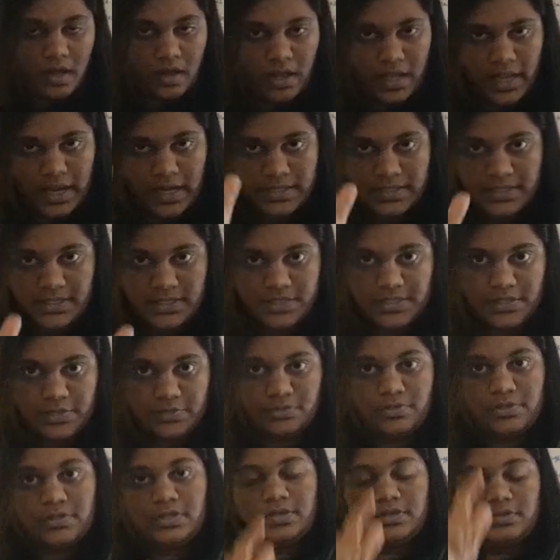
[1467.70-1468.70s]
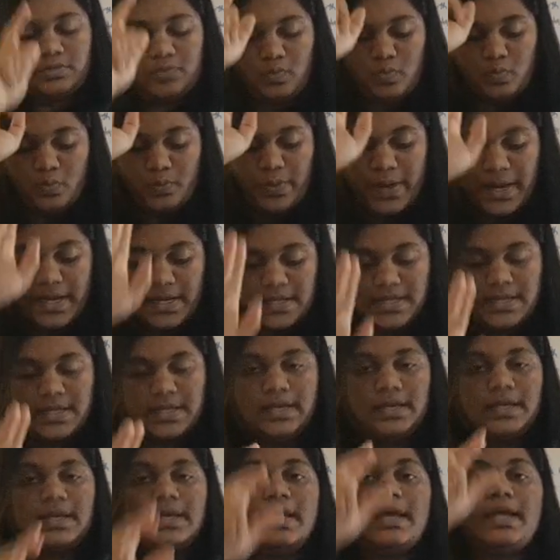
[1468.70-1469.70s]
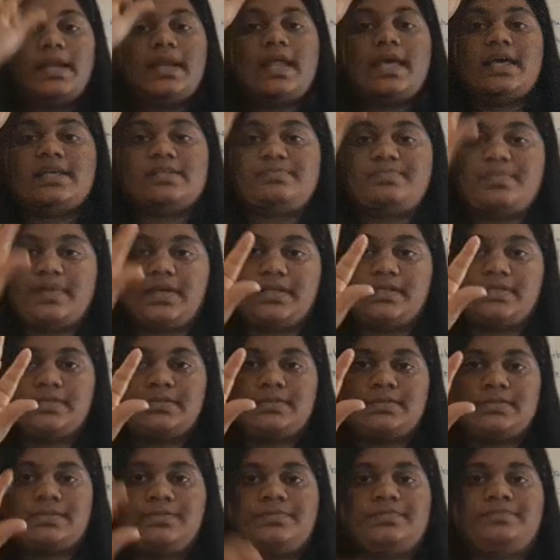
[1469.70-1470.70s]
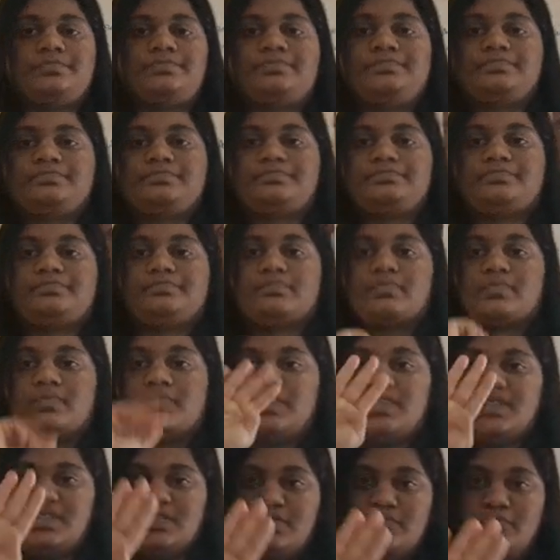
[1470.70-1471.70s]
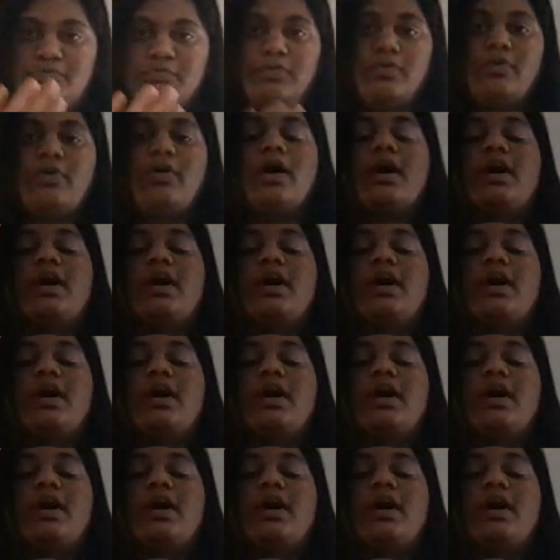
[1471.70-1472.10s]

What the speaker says: altitude, wind, and aspect. These four